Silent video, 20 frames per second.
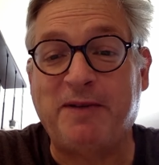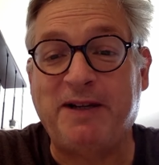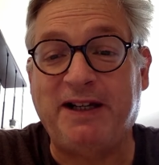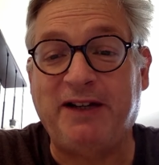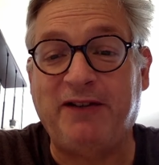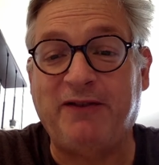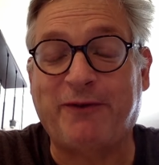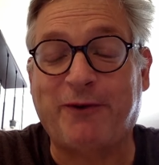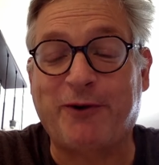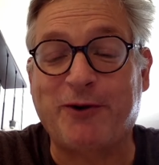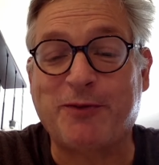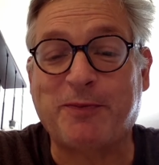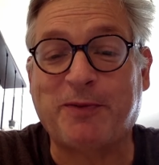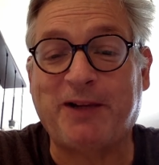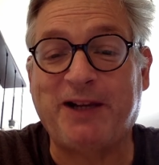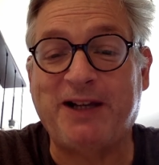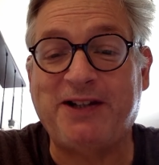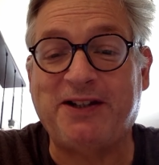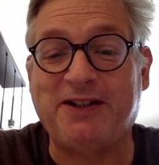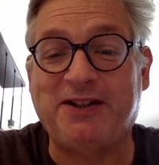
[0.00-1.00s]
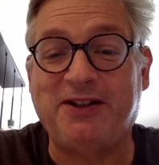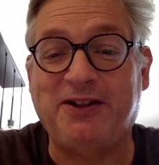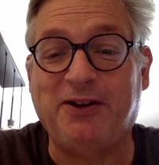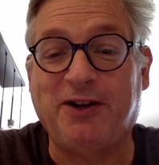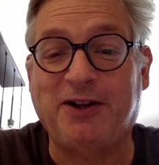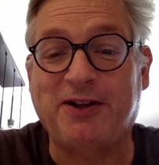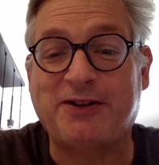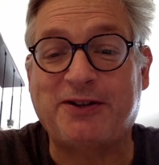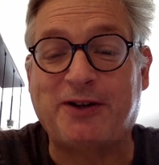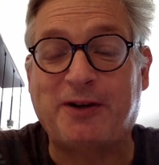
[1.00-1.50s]
from being in first place at the
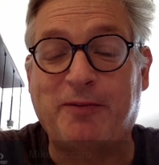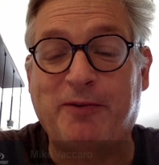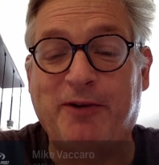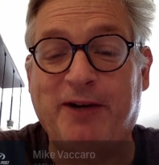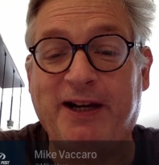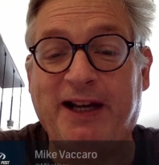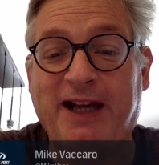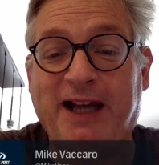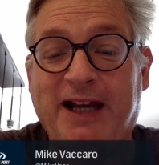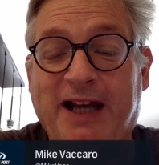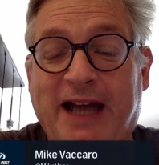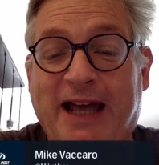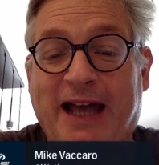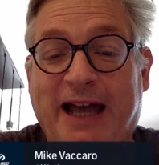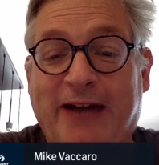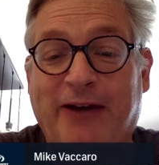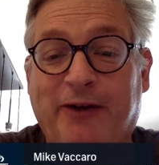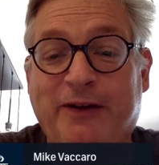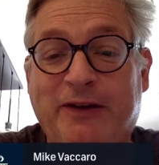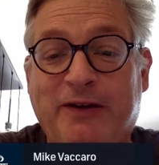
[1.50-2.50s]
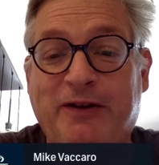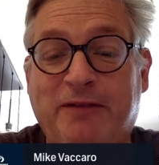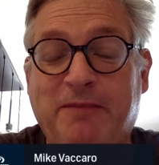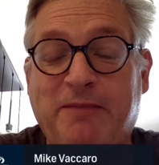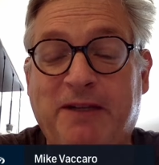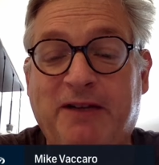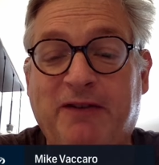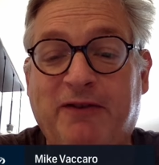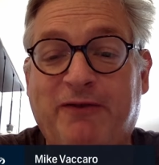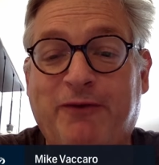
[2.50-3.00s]
All-Star break. I don't think you can
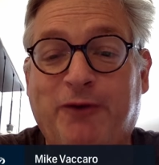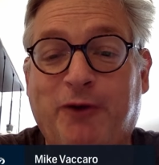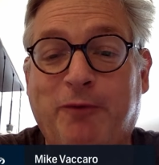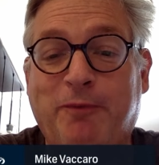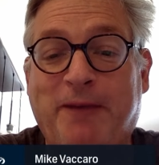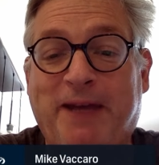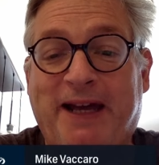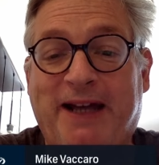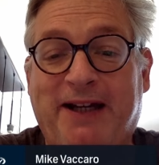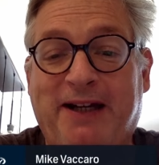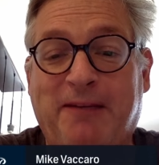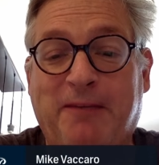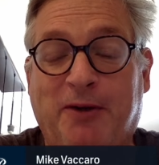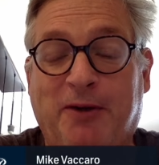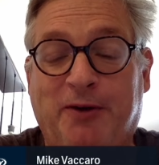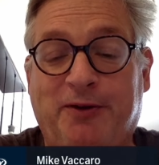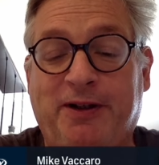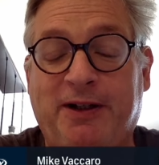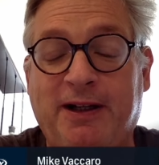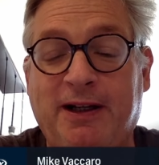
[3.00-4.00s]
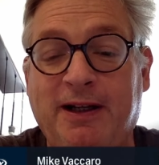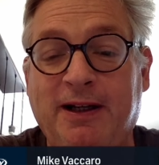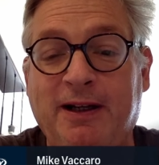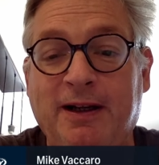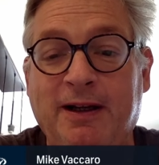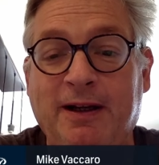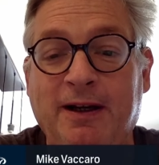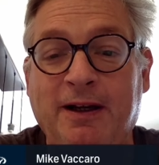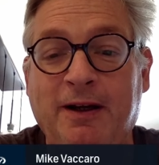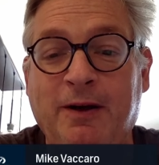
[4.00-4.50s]
be in full panic mode
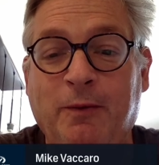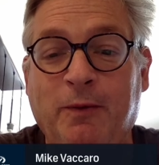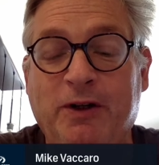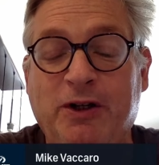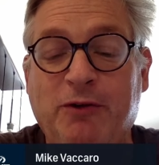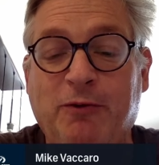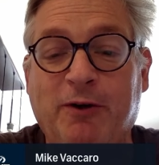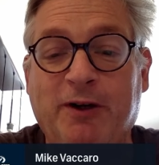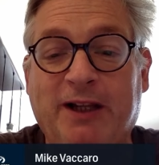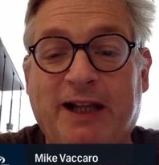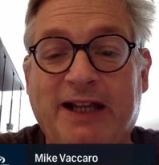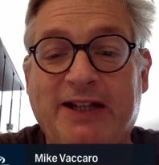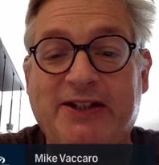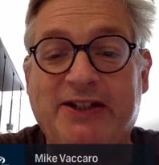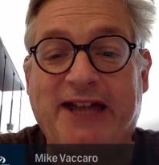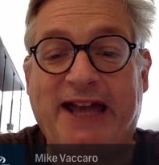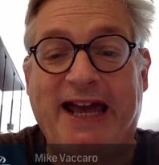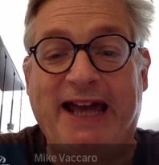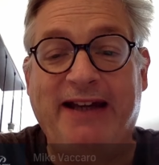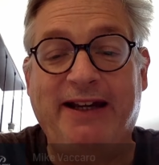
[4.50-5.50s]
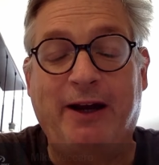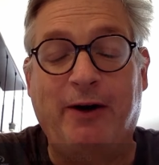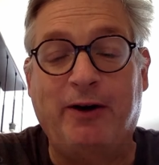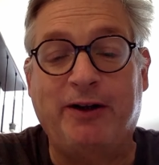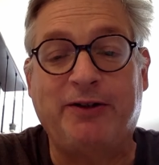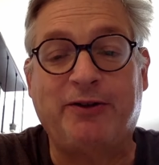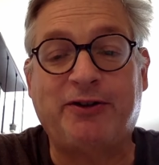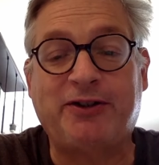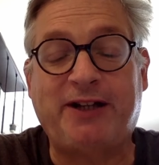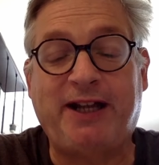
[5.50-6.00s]
when you realize that. Now,
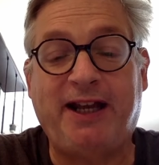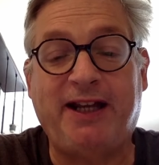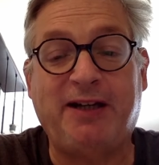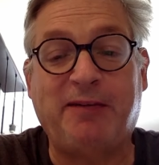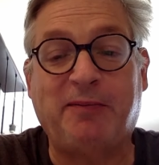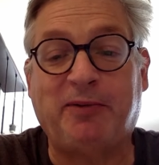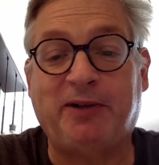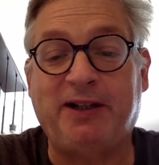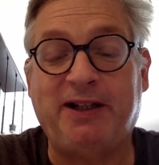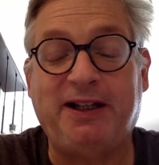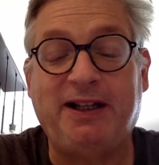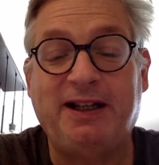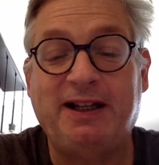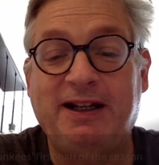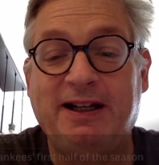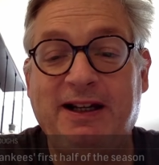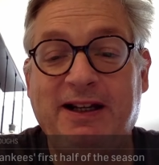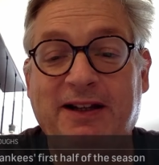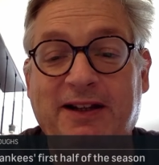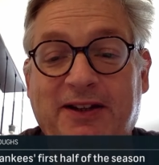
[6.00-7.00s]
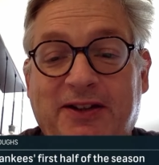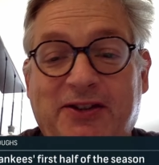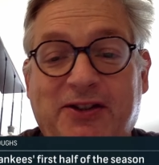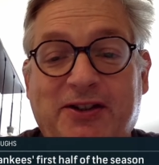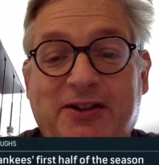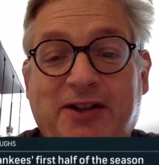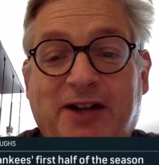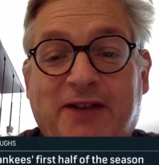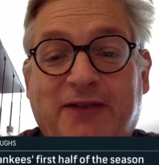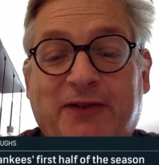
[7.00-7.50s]
understandably, this is
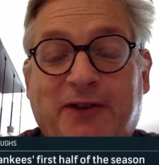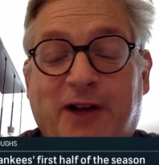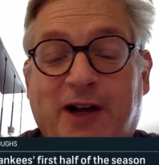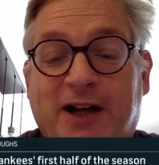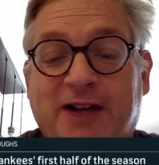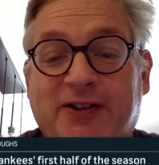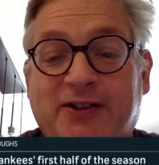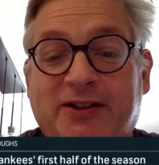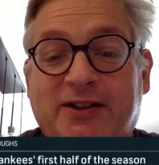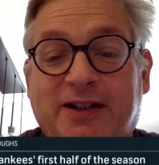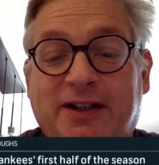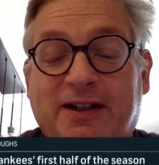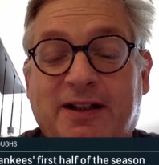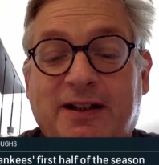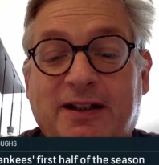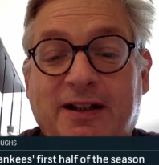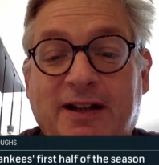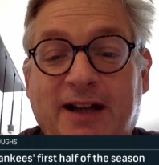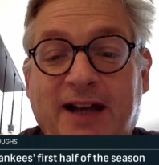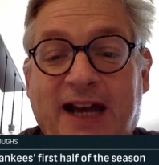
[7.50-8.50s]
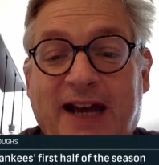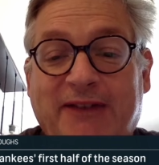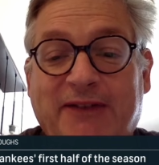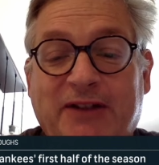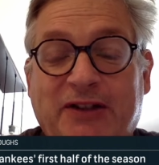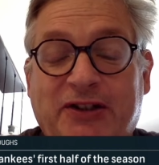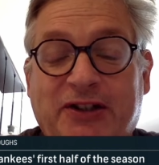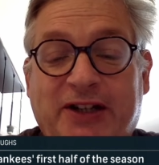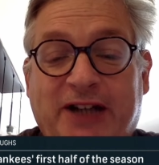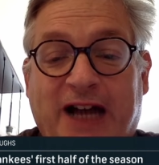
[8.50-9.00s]
a tough loss to have
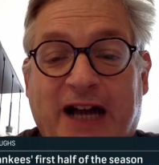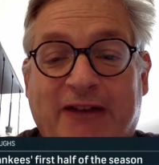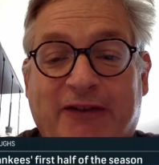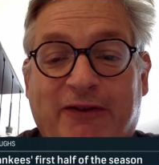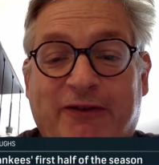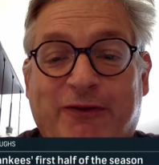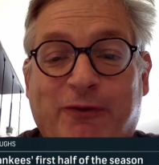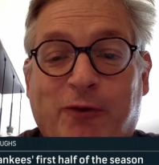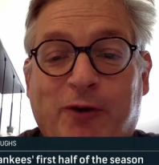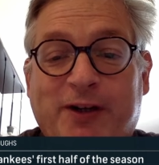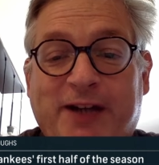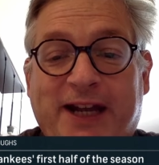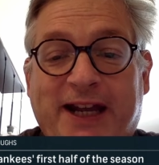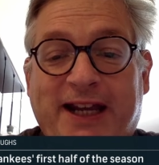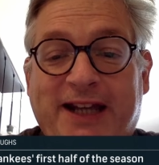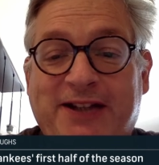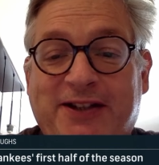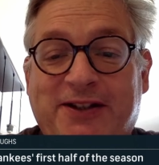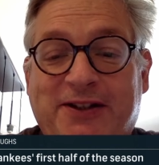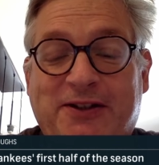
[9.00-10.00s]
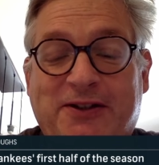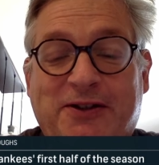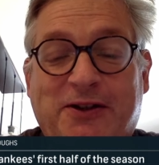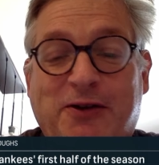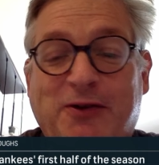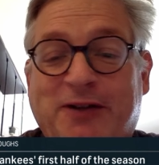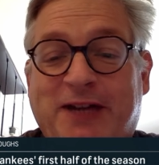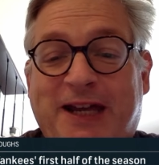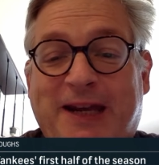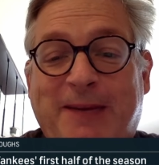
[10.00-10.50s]
to sit on for 4 days because there's
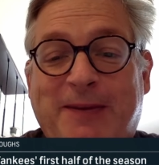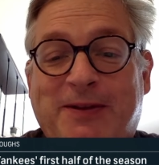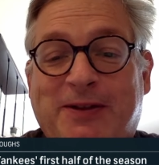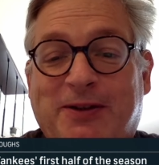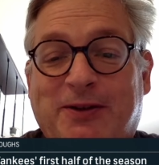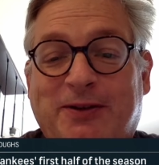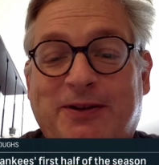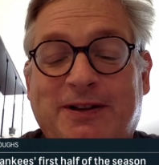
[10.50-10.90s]
no games